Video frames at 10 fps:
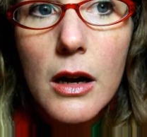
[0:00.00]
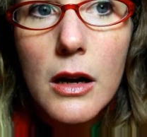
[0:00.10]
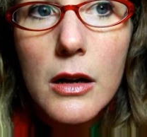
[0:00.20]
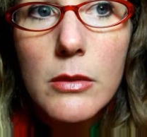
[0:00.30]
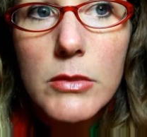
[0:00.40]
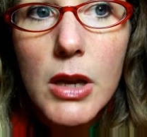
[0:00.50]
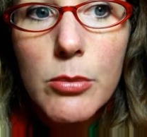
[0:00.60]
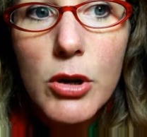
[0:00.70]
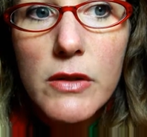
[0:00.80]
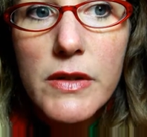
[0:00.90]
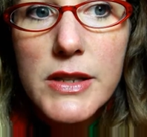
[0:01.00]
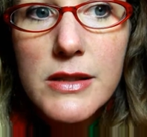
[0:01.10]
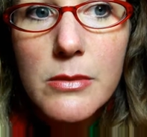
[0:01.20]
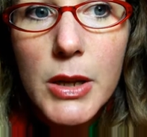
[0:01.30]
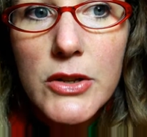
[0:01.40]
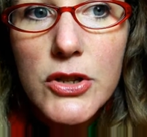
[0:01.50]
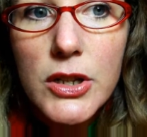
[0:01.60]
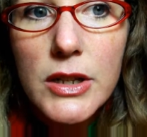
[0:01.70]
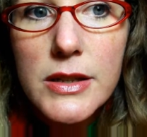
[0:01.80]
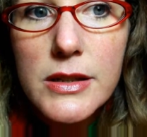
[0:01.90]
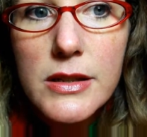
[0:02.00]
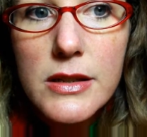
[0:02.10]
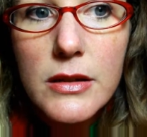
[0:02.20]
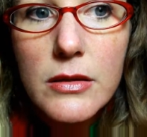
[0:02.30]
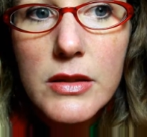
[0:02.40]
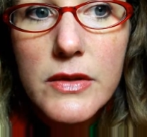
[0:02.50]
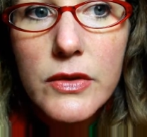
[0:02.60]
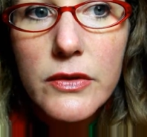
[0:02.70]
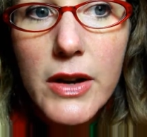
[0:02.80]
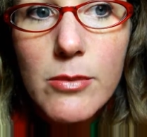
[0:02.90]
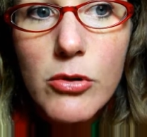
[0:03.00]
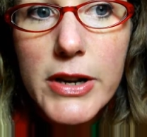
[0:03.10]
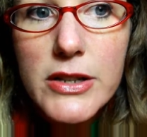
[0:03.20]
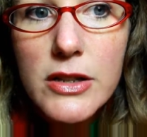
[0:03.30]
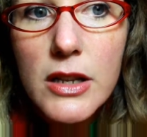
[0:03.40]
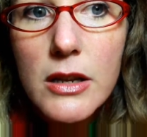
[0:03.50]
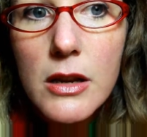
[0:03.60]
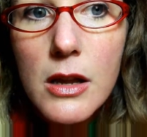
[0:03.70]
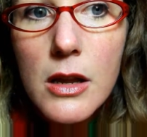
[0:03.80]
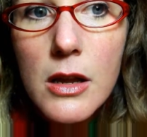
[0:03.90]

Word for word: um, not part of this dimension. It's, it's a different vibration.